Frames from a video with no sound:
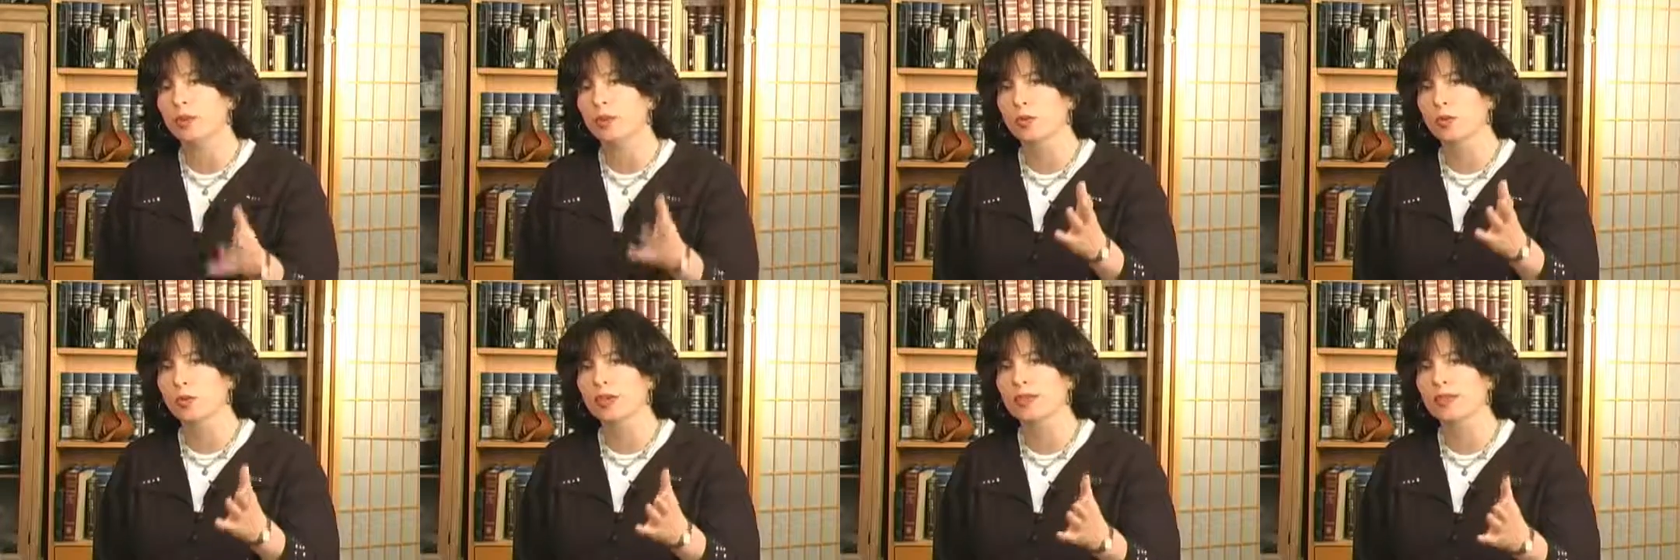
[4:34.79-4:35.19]

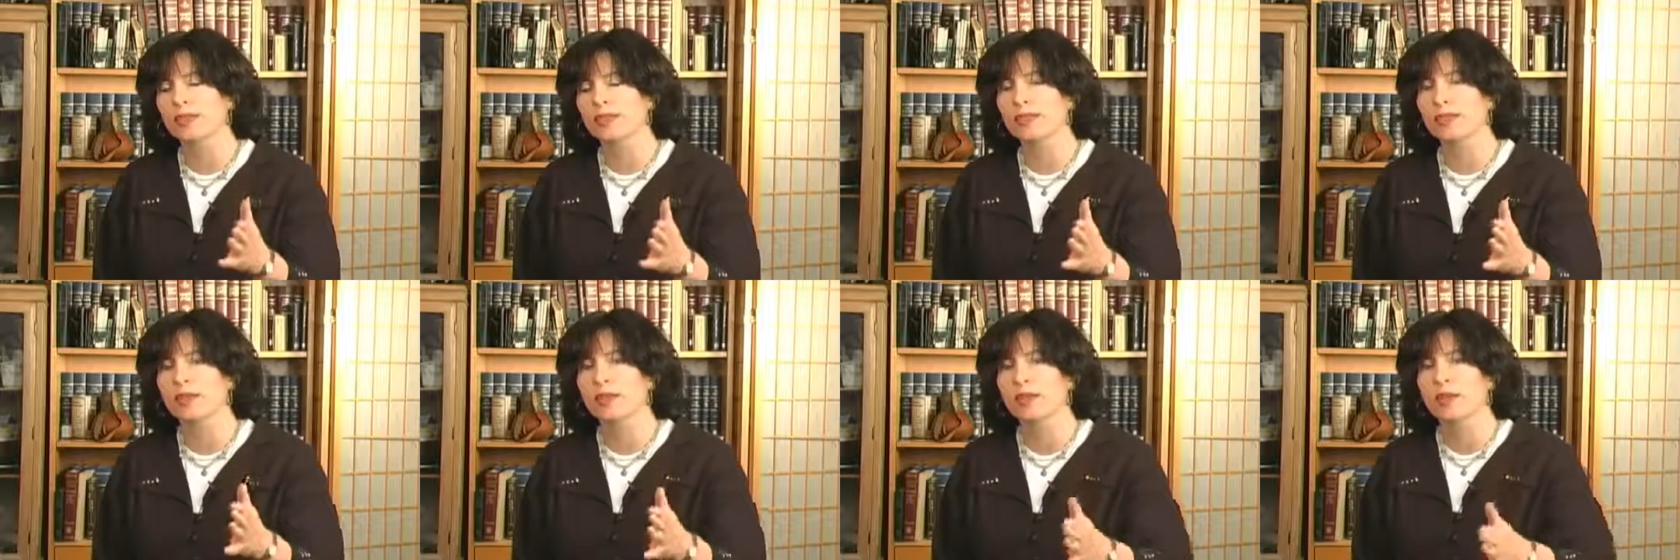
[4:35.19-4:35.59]
you're
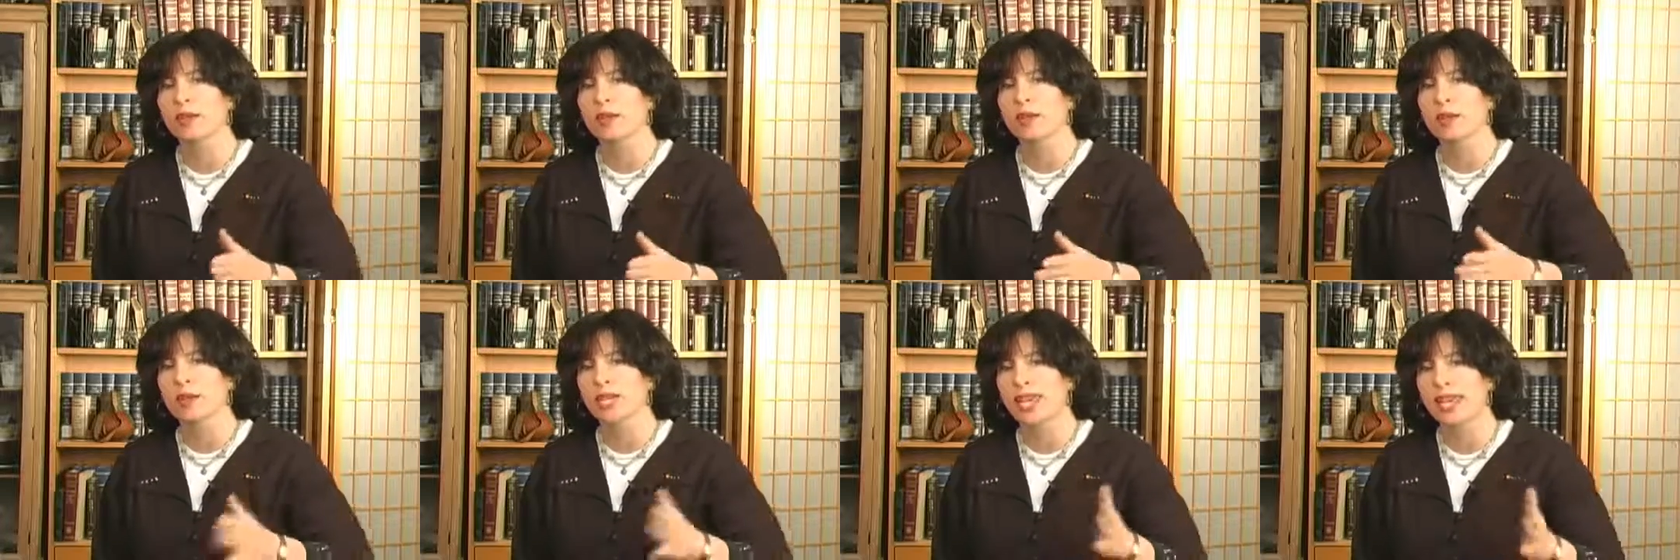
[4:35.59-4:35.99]
really
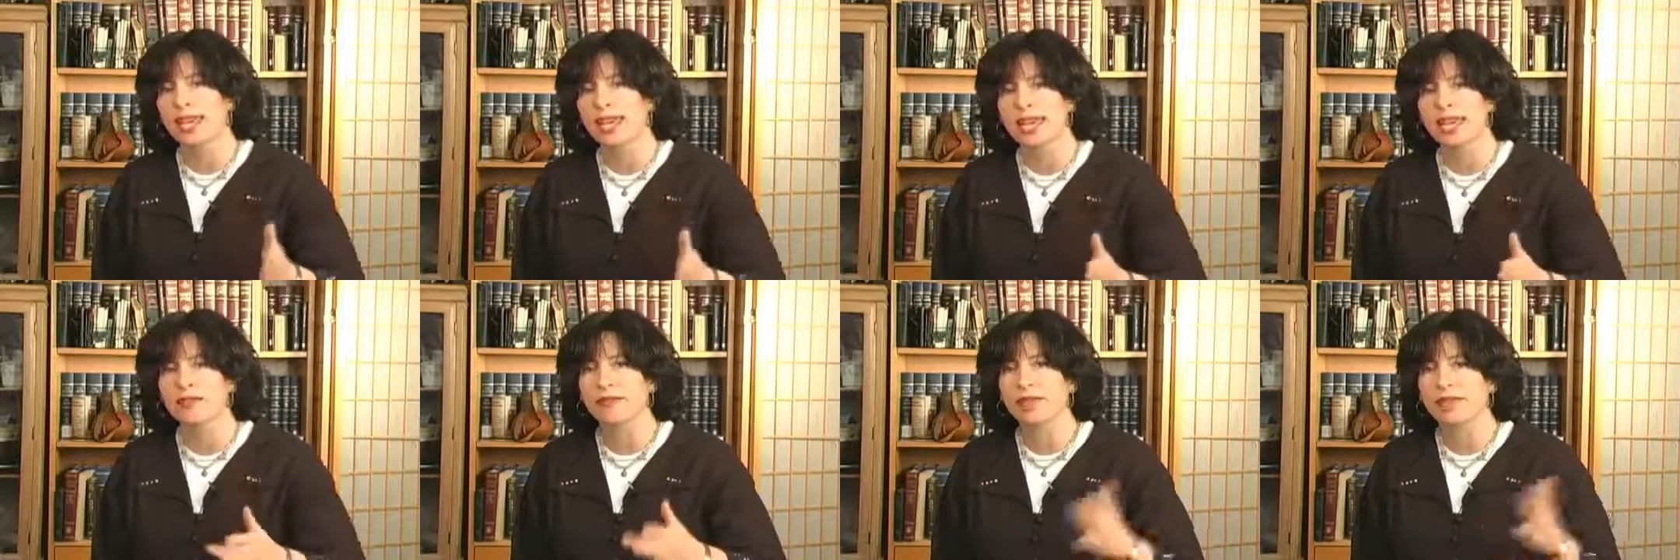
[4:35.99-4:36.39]

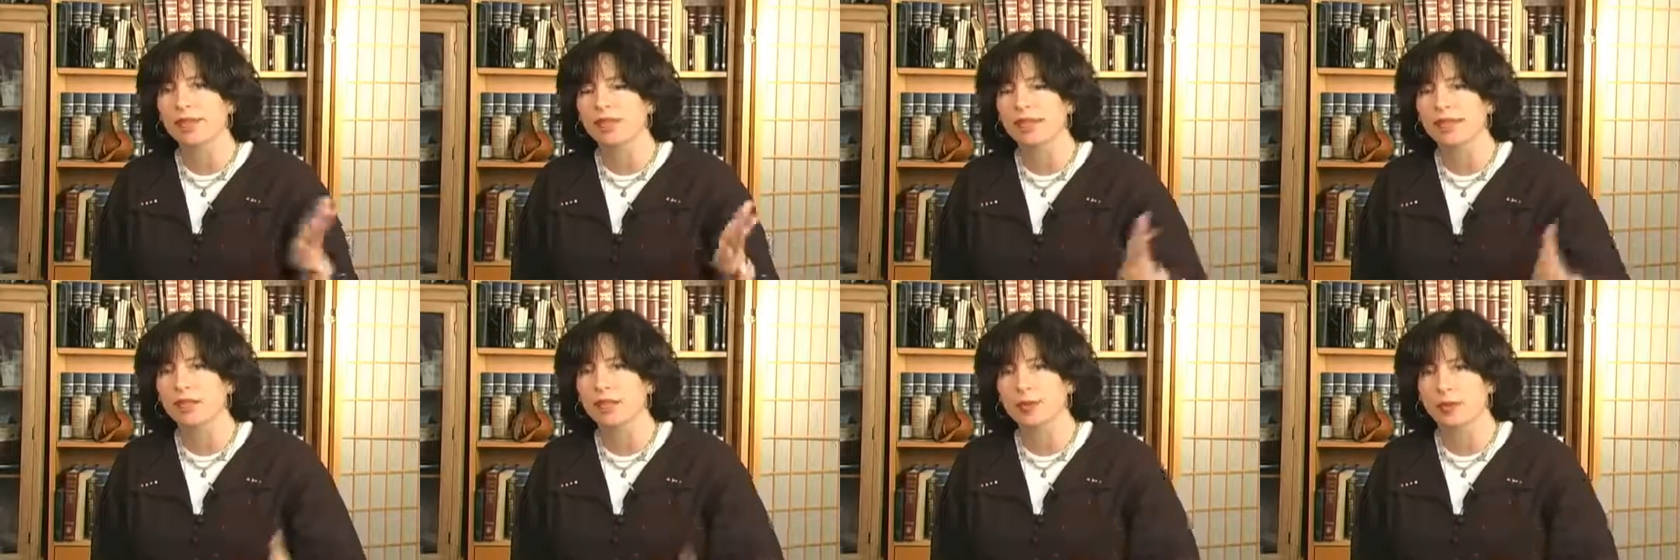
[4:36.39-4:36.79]

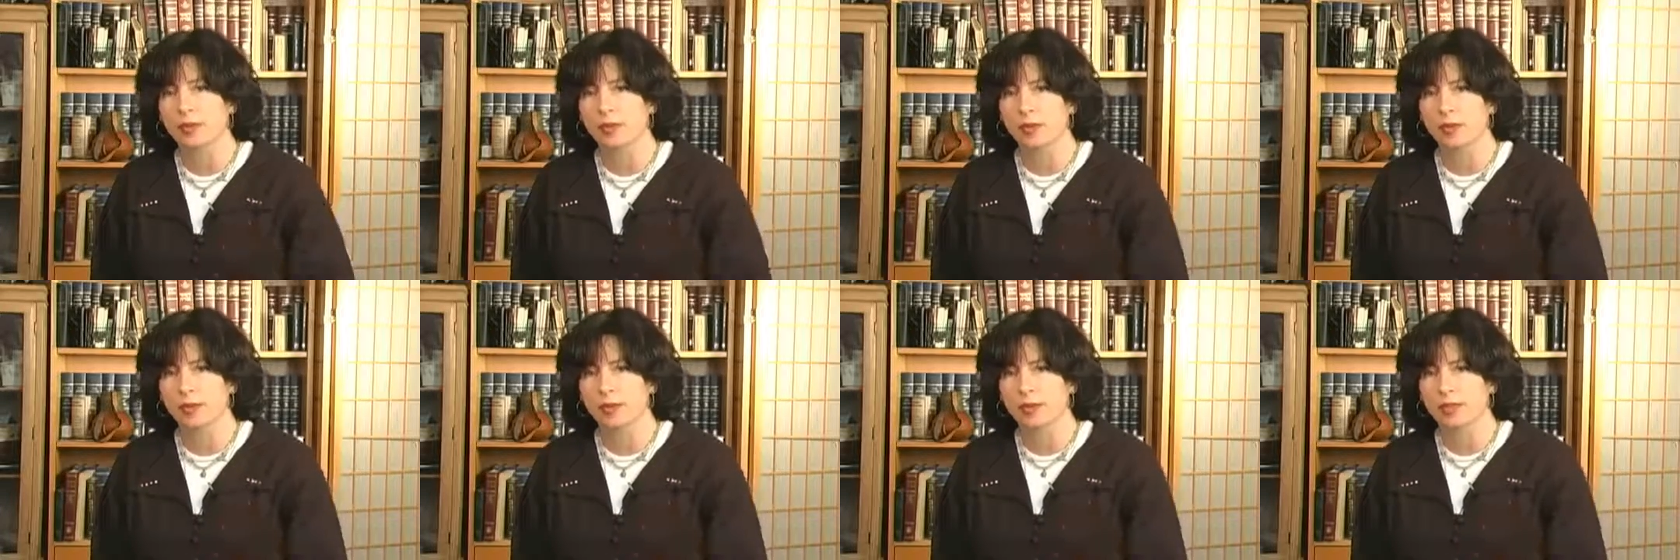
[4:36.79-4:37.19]
behaving
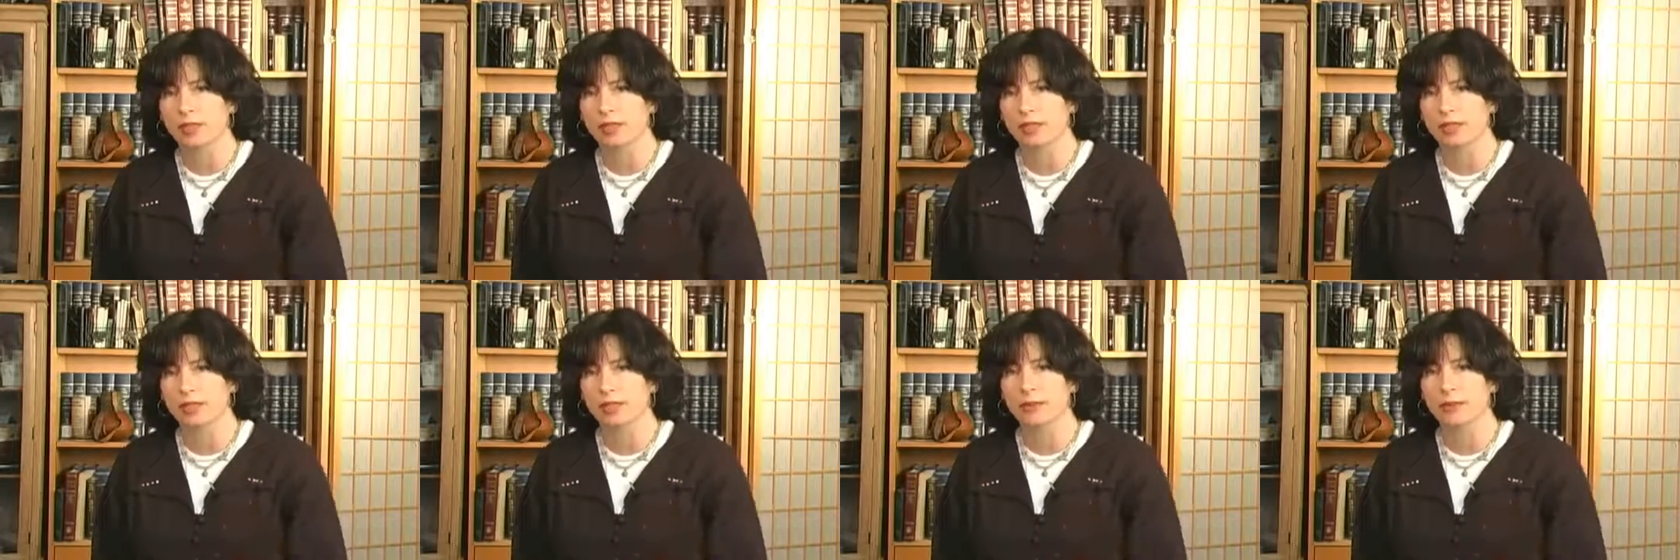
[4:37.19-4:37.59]

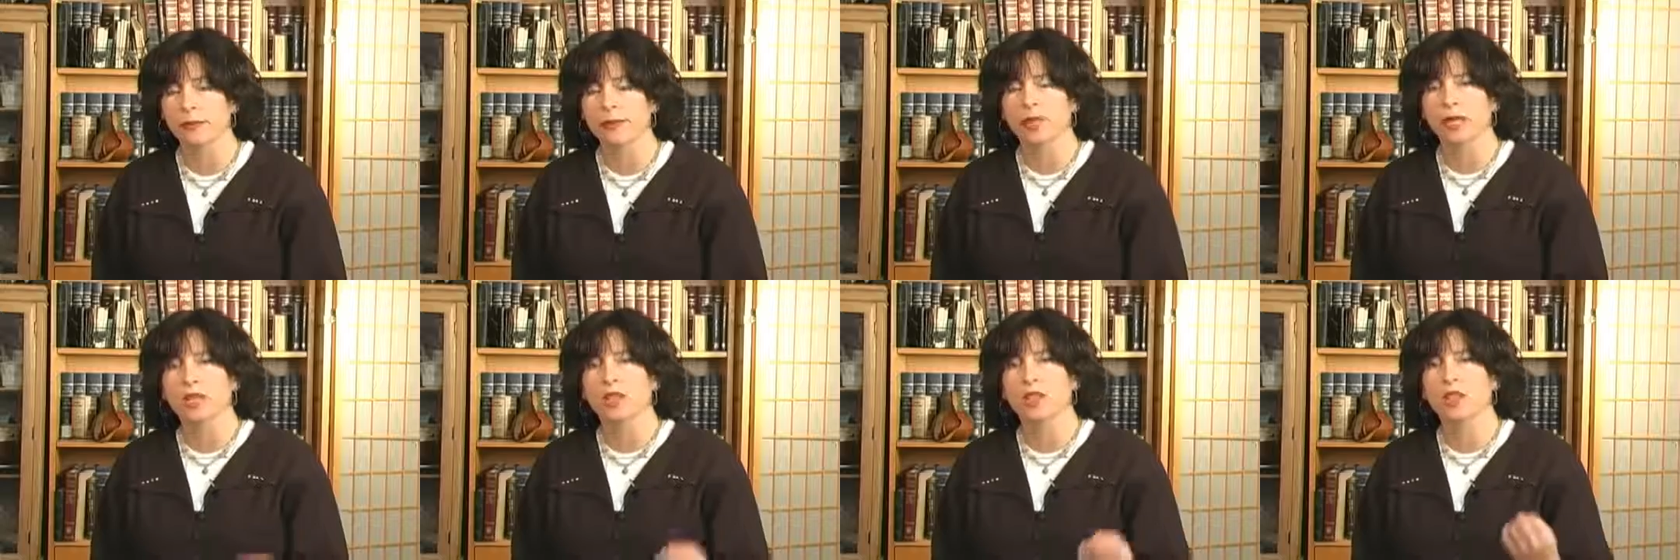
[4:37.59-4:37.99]
inappropriately,